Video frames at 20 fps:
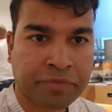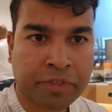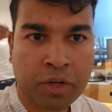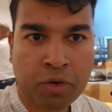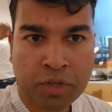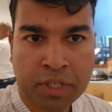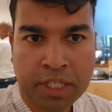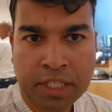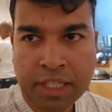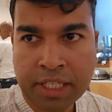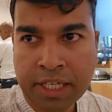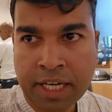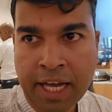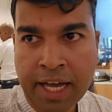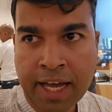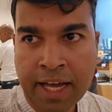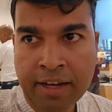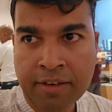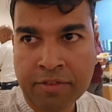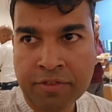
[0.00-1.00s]
The only thing I
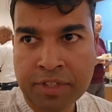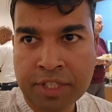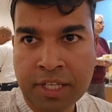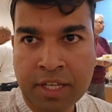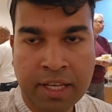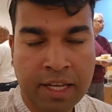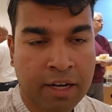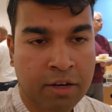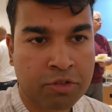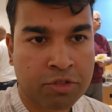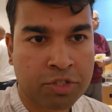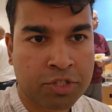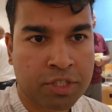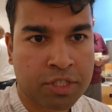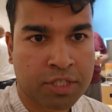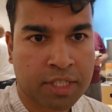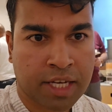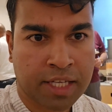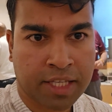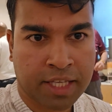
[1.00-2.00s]
have with the lounge
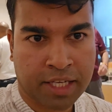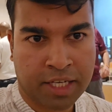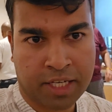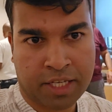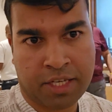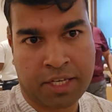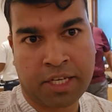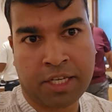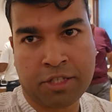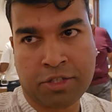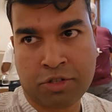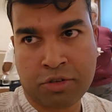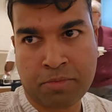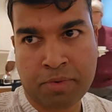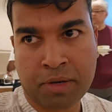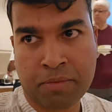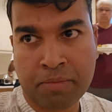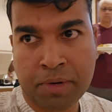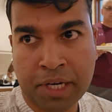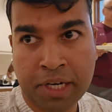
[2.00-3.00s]
is I think it needs to
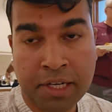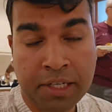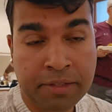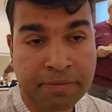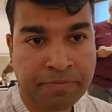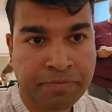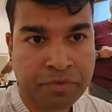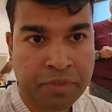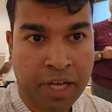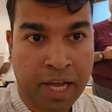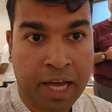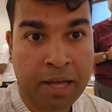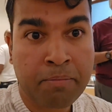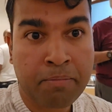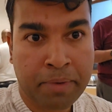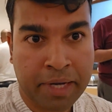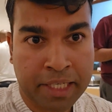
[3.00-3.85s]
be bigger and